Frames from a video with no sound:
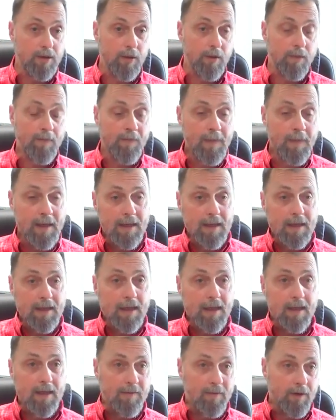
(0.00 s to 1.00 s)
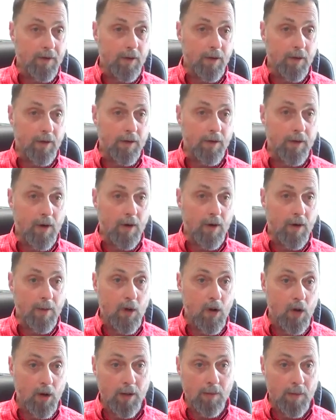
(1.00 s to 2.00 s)
So even though I'm
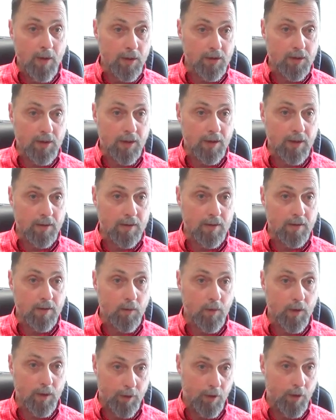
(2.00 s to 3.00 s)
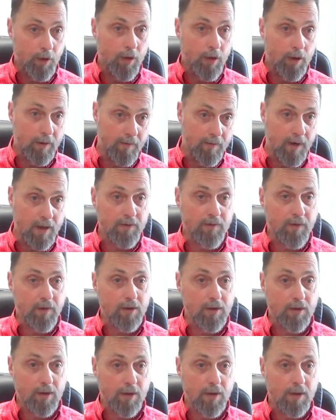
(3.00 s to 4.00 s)
on most things with her and vice
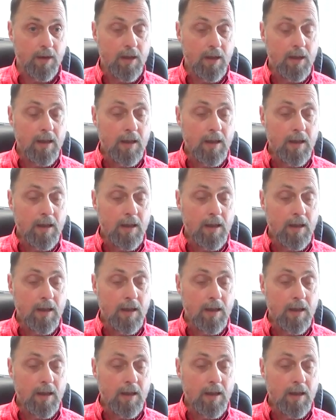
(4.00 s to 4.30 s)
versa,